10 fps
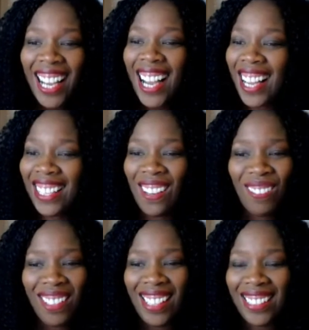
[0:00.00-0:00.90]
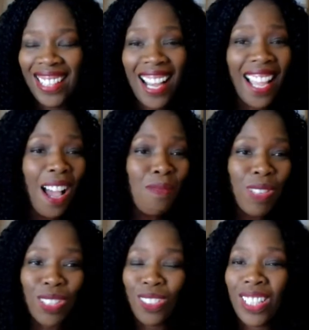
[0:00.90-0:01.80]
I love it. I
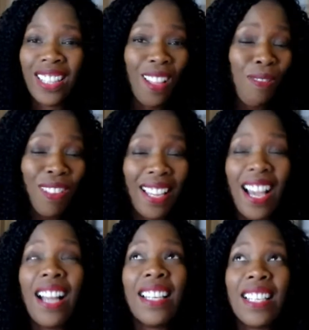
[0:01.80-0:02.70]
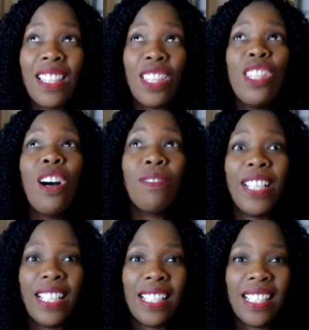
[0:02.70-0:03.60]
absolutely love it. I love
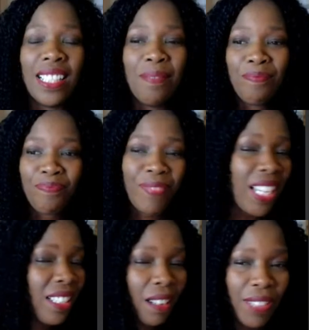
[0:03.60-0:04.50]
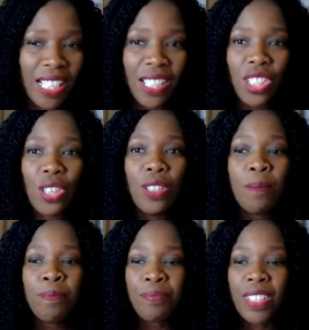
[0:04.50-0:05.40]
it. I love it. So
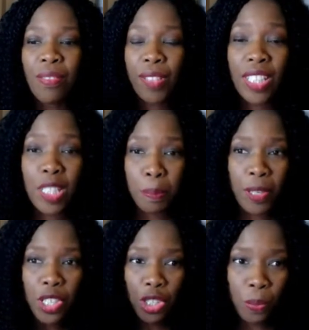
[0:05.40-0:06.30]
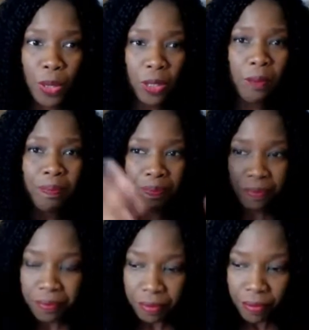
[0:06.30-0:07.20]
for the spiritual
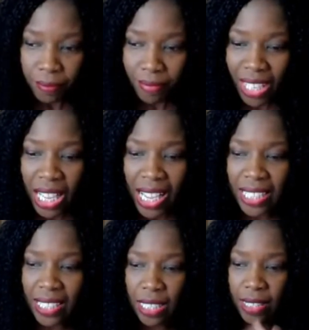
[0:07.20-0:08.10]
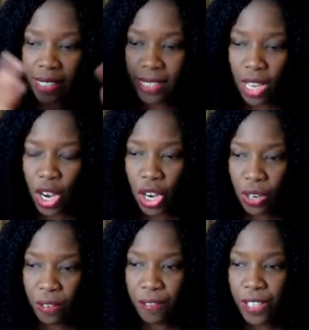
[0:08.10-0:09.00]
essence
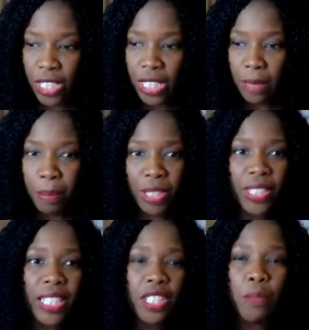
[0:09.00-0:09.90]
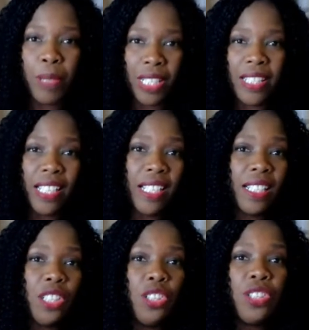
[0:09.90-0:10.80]
of building your business,
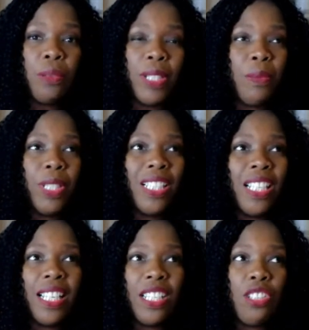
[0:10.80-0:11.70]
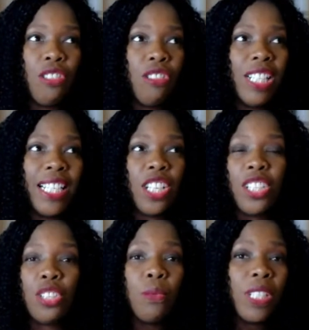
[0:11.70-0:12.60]
I know that when we say, I
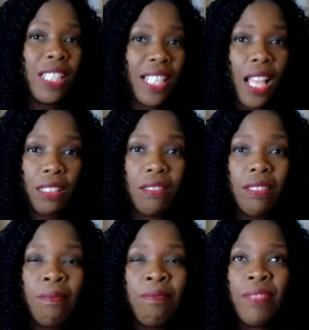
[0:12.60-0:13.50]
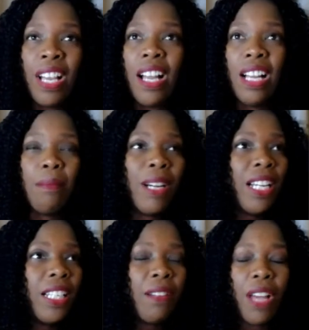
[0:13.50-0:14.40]
don't want to sell,
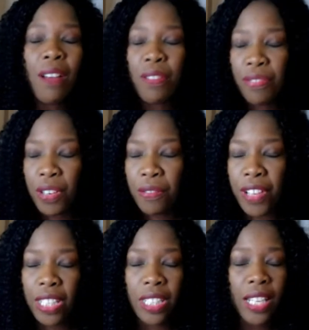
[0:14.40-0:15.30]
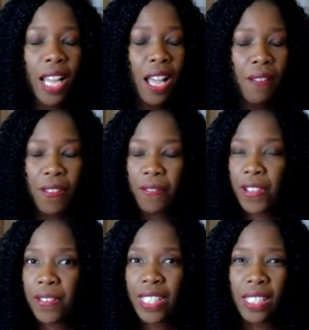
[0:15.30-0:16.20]
I have a fear of failure, I have a
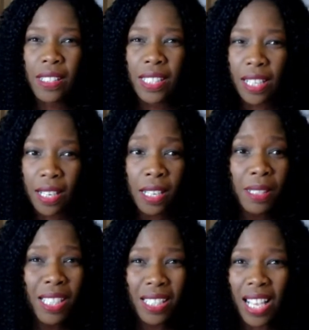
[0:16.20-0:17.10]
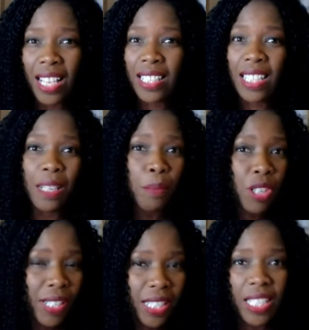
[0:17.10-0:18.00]
fear of success, and I
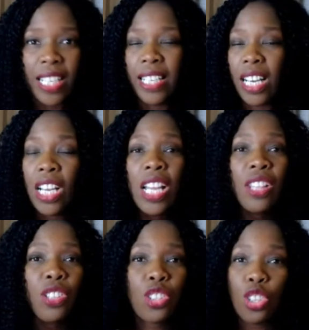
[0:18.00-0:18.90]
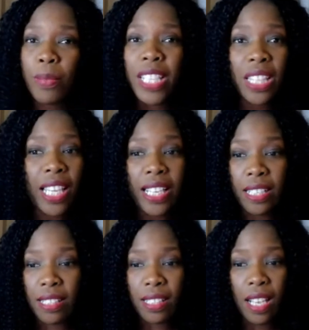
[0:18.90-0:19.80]
procrastinate, and there's so many
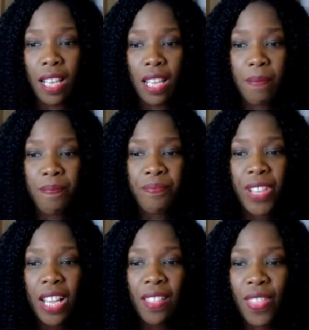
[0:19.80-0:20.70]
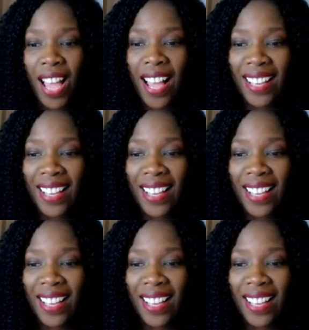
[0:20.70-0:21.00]
things that